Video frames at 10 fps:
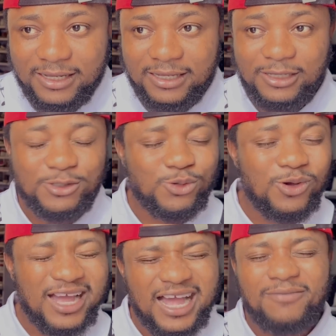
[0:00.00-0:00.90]
is to
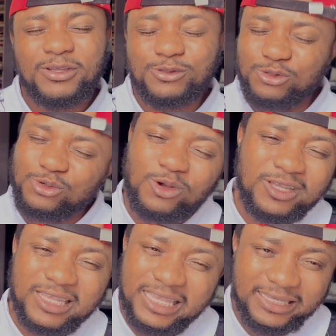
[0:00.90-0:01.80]
have a
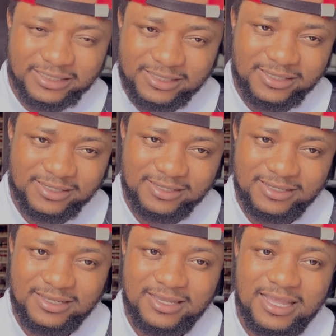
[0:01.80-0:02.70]
drug case
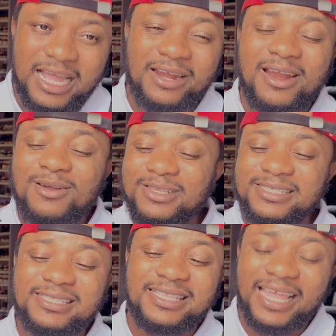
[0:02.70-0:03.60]
around
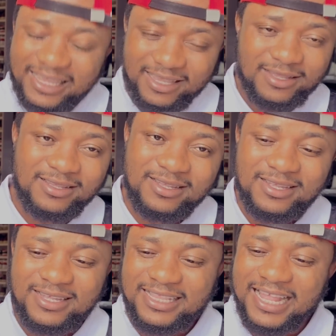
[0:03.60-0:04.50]
his neck.
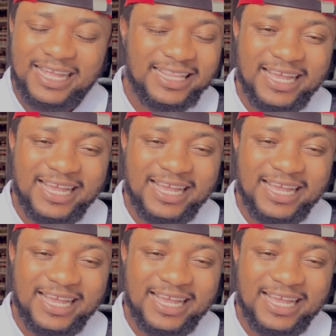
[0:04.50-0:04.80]
Nah.